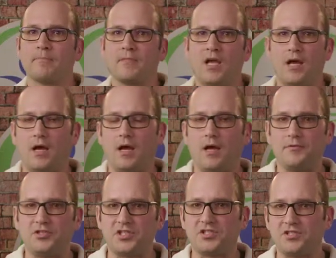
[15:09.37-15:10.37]
Uh,
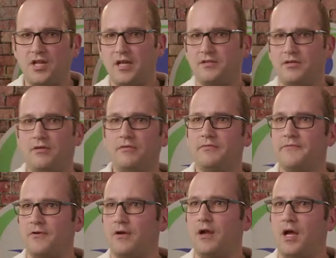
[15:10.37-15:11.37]
just stay tuned
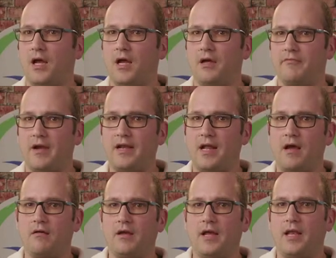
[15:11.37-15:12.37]
for uh, right
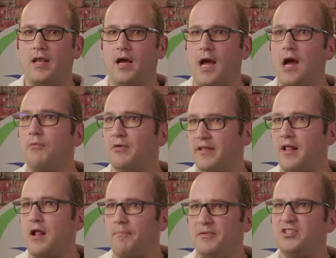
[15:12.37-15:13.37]
now, and I'll, I'll bring that
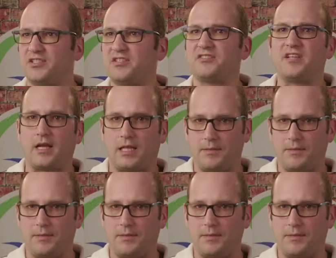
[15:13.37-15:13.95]
up in just a second.